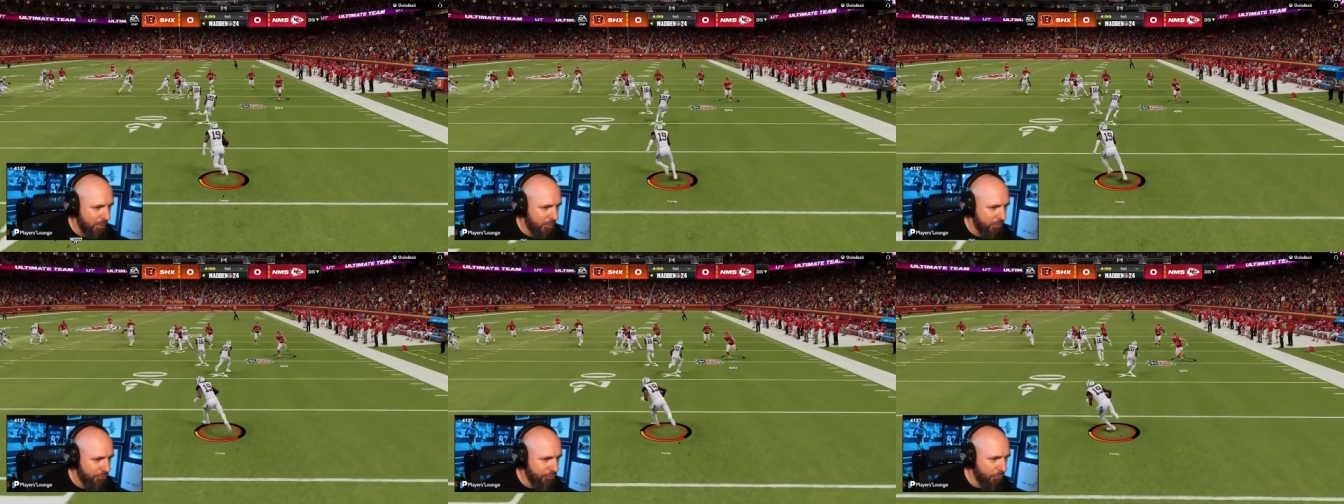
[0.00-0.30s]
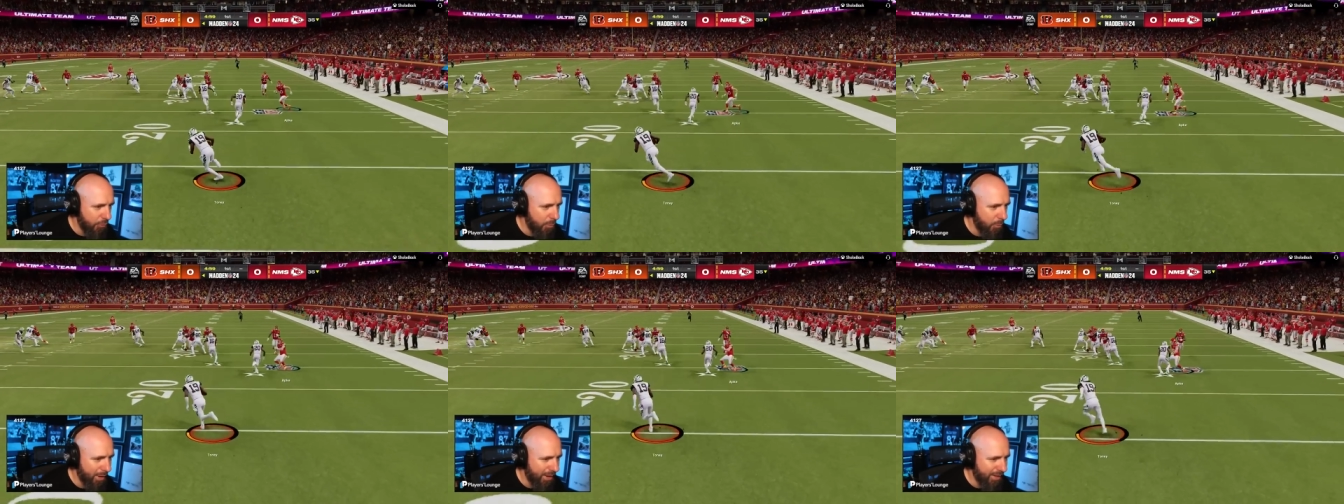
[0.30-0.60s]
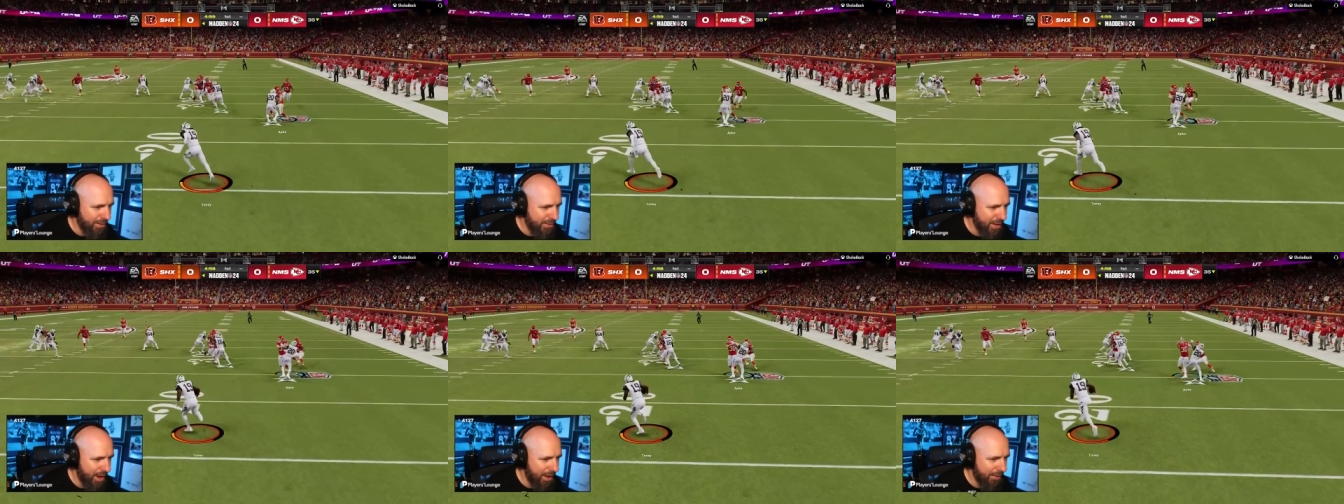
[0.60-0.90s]
Doing what he
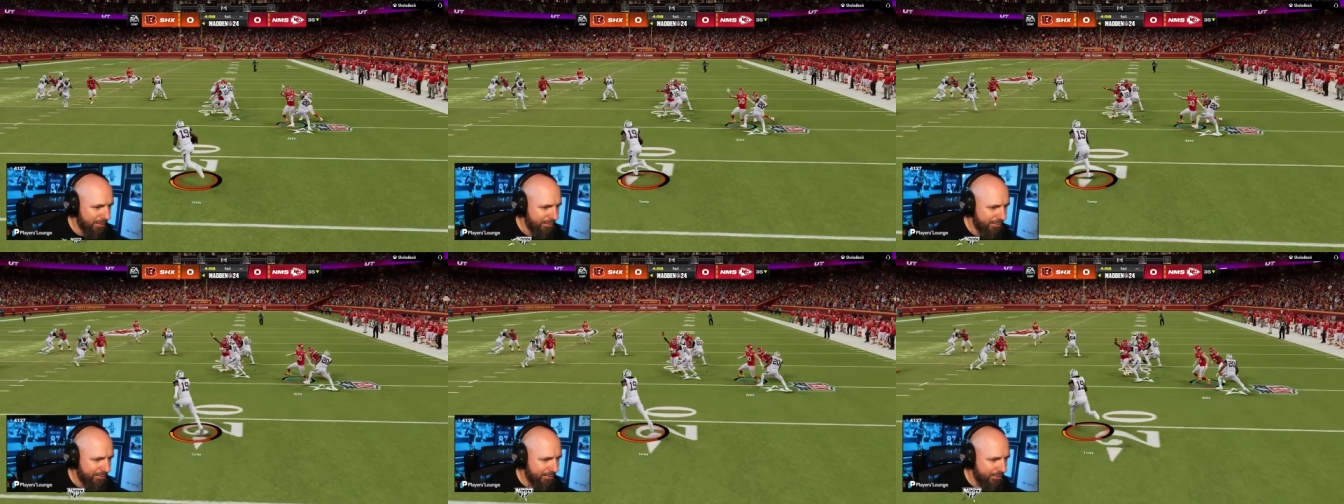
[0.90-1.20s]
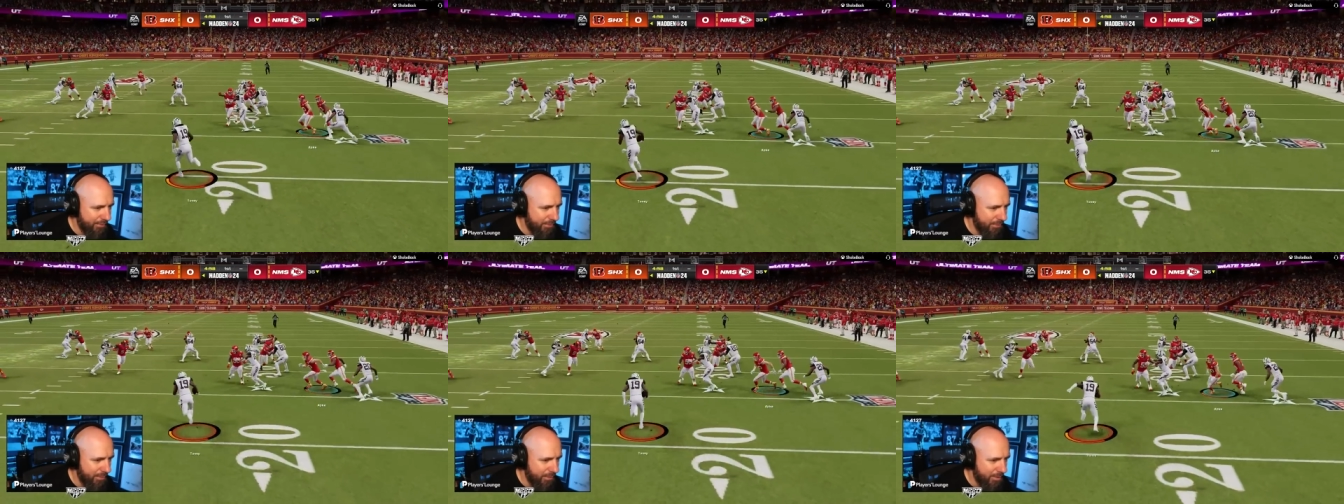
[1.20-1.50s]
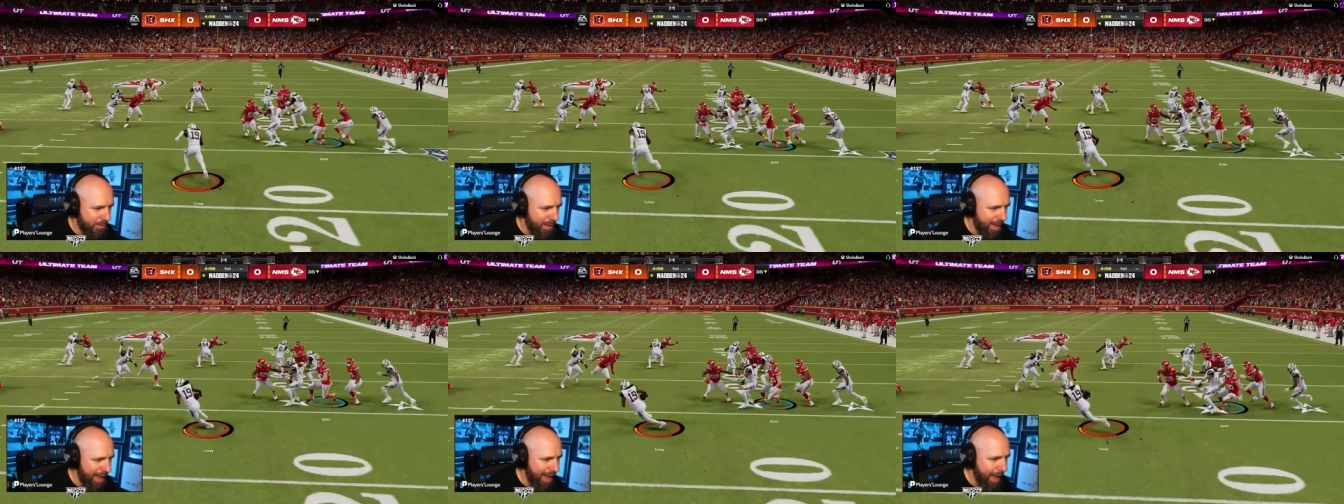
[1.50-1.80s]
does.
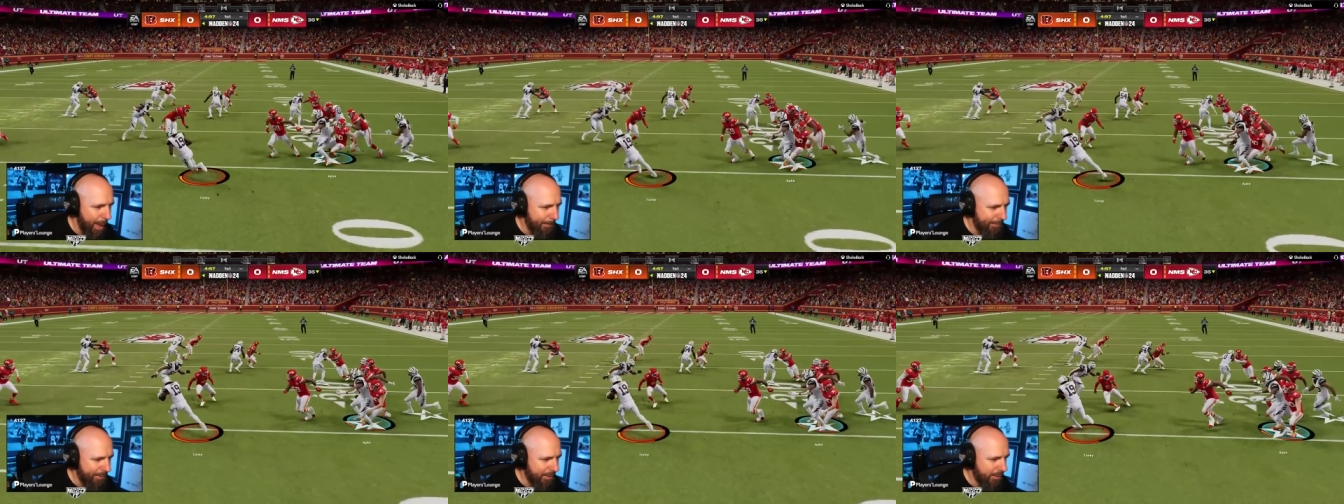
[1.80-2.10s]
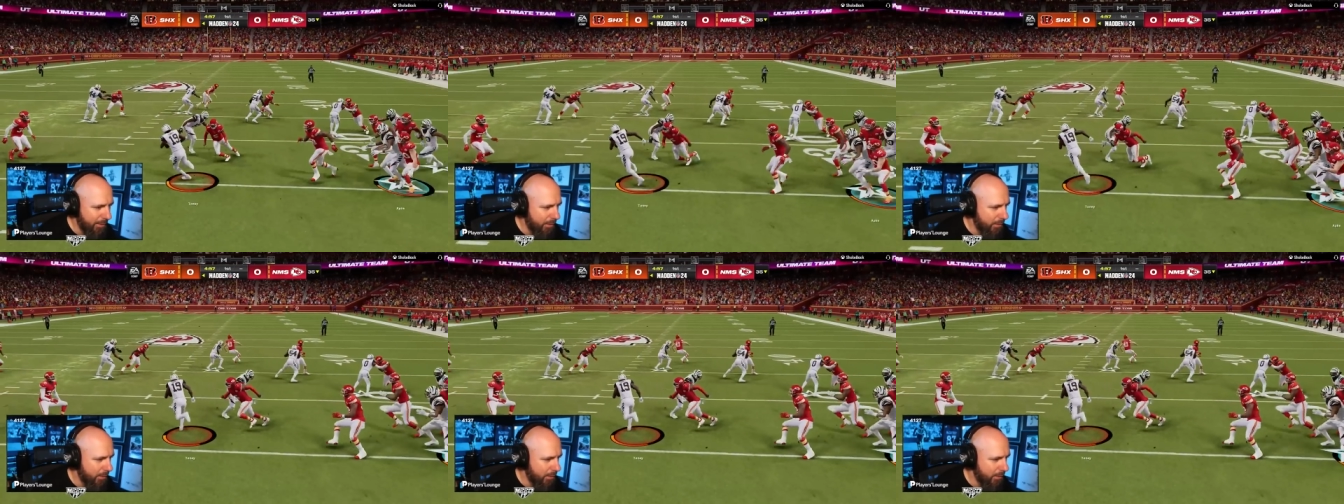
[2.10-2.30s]
Apke.